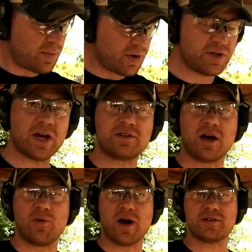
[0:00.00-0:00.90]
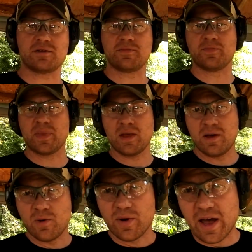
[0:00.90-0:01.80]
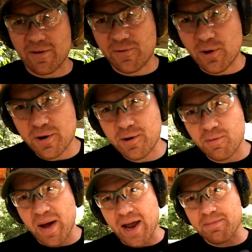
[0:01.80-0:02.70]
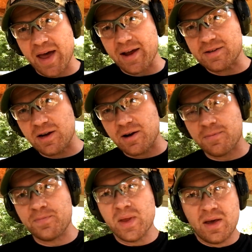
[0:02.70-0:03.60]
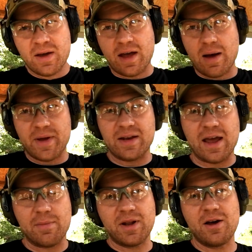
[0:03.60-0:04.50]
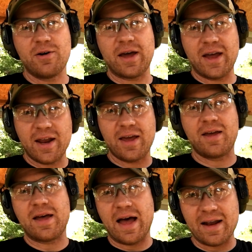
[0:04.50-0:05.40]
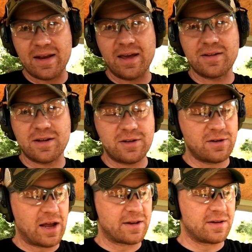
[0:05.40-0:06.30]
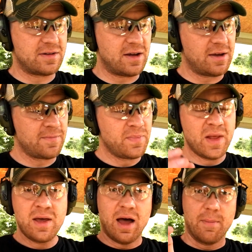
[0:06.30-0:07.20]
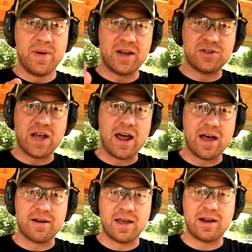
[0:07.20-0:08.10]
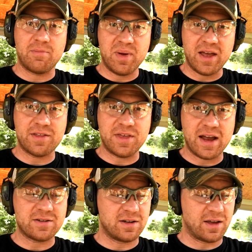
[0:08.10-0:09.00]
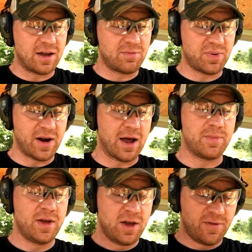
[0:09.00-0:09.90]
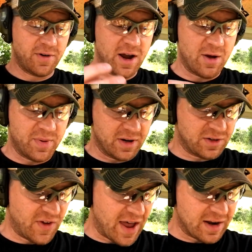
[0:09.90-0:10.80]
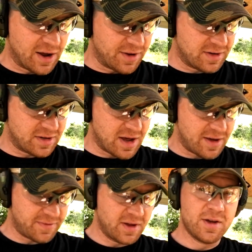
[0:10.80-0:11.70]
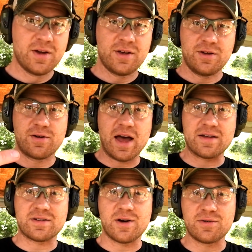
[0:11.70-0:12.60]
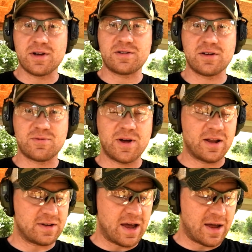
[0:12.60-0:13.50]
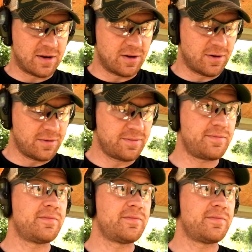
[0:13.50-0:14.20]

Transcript: appreciate y'all watching. We got four new bang bangs here. Comment down below any ideas that you'd like to see. A big shout out and a big thanks to Gun Prime for helping us find all this stuff. You guys know just as well as I do,